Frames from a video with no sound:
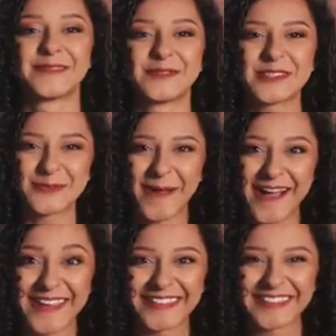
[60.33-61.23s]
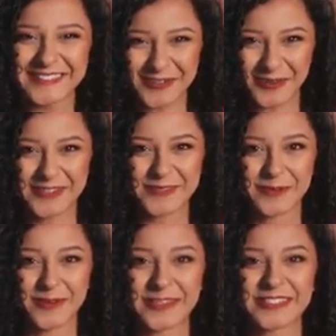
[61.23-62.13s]
Which is why, in this course,
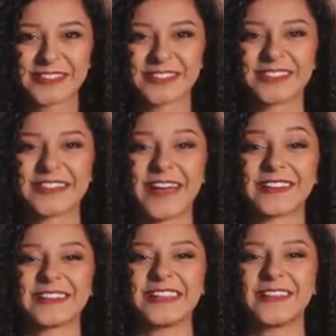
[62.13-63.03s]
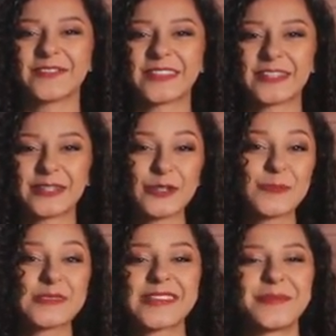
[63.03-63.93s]
we're going to learn how to leave the
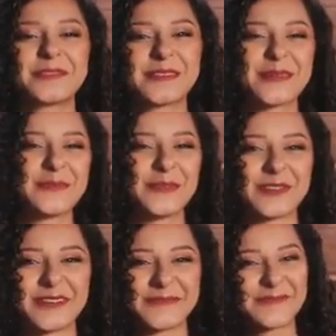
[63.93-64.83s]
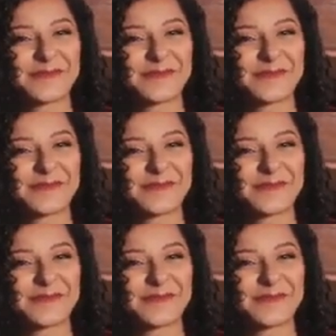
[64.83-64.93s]
loops up to the computer.